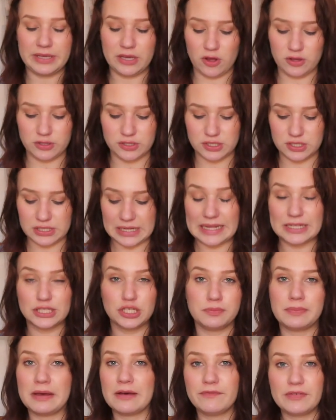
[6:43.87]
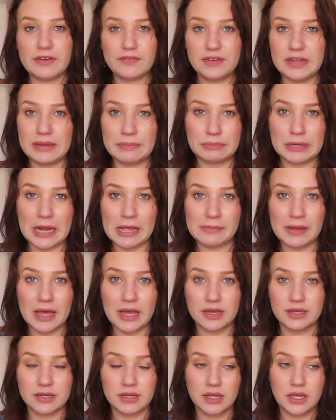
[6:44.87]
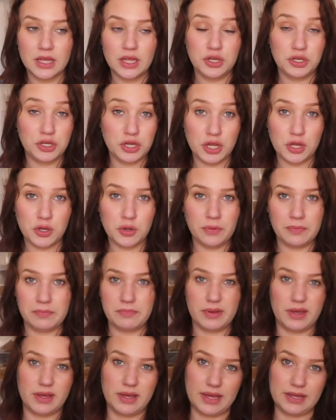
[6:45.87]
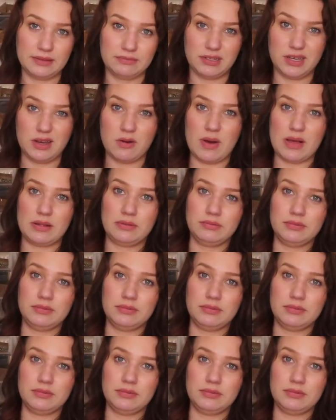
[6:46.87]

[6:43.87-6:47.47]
costs like £2.50 in Primark new, but oh well.